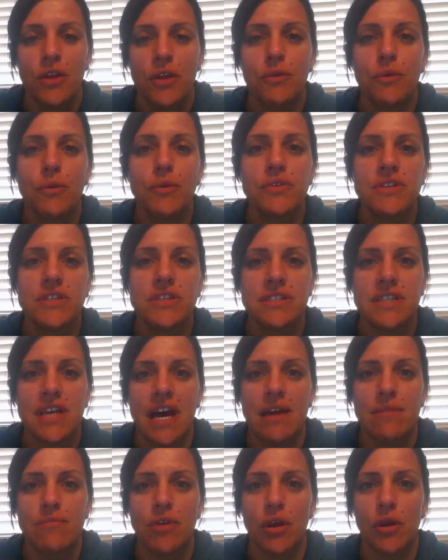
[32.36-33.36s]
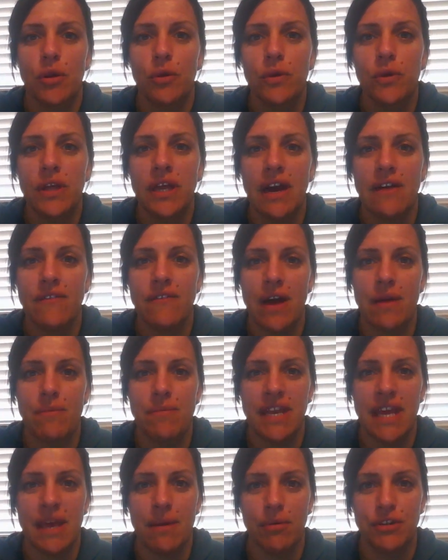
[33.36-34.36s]
Through this time, not only have I
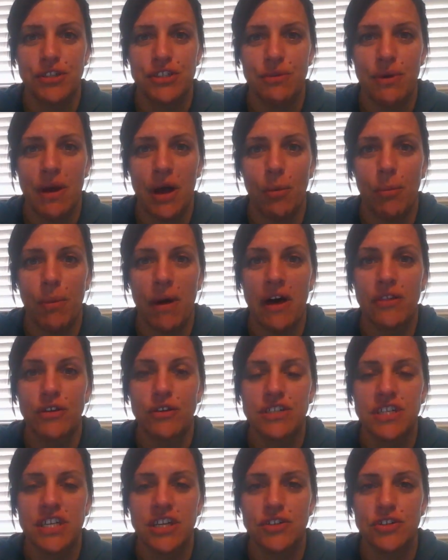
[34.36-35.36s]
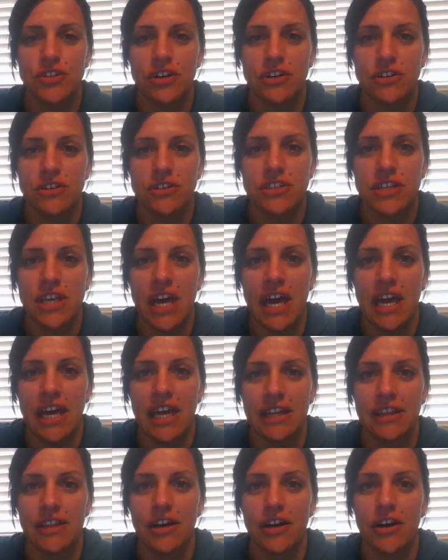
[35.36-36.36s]
been able to help other teachers
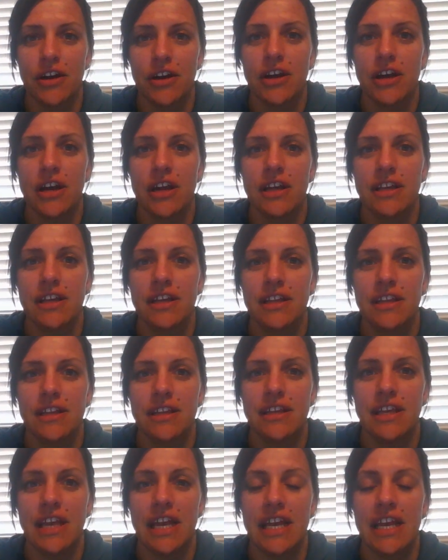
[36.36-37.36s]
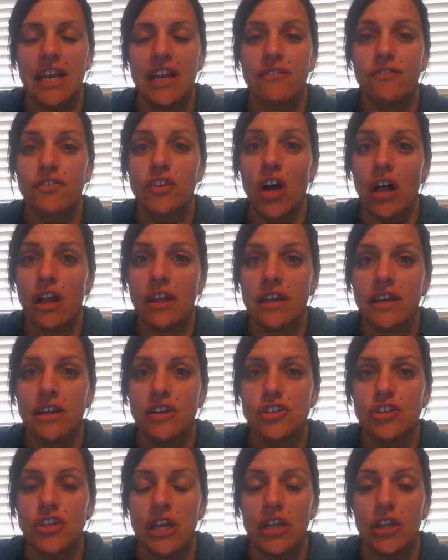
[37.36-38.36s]
in their gaining of
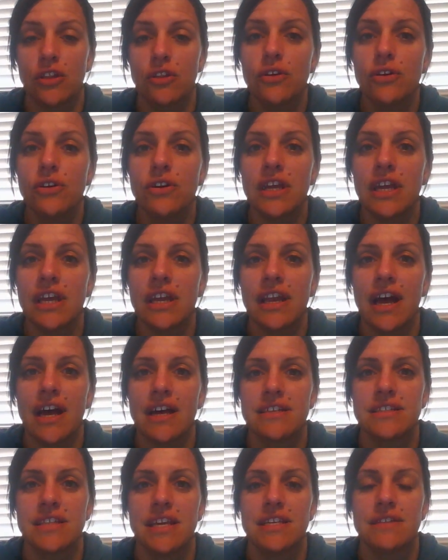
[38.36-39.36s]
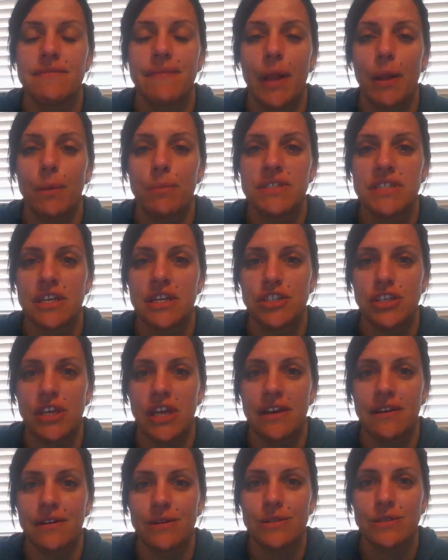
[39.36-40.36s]
knowledge and learning as they develop as
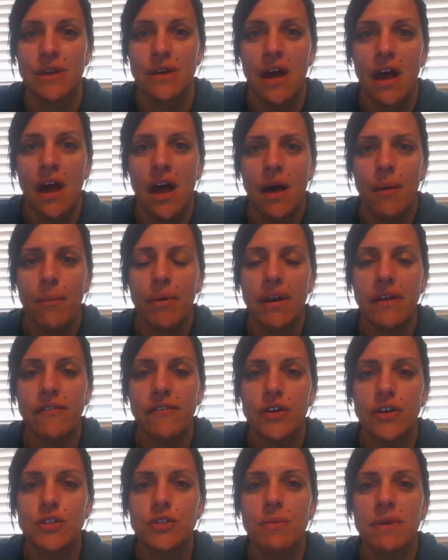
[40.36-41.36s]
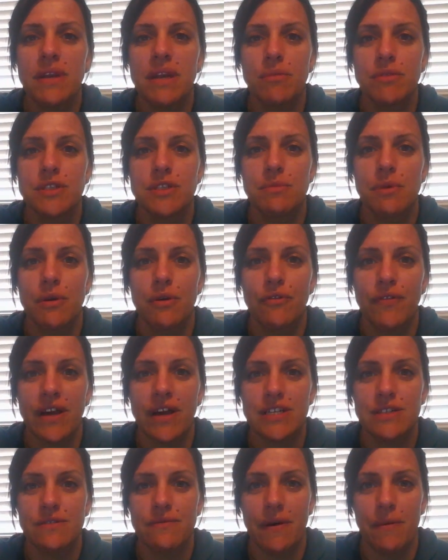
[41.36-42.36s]
educators, but I've also been able to be
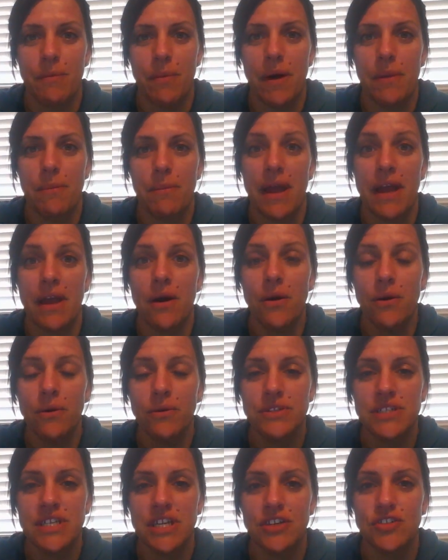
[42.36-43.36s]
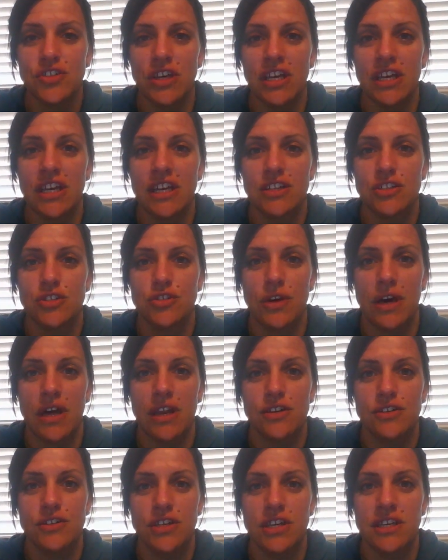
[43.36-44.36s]
reflective upon my own teaching and
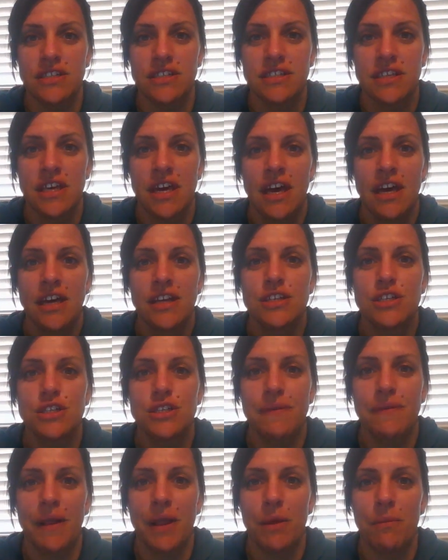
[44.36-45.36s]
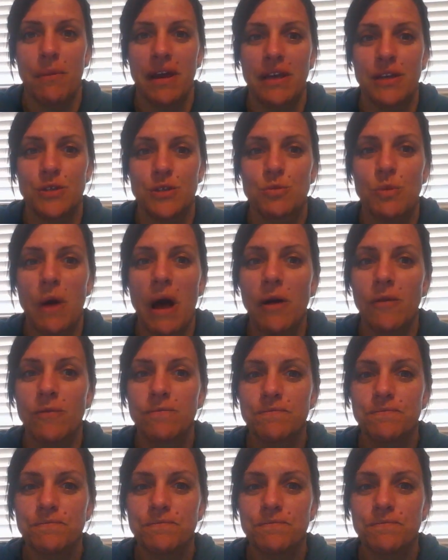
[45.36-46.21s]
strategies to develop mine as well.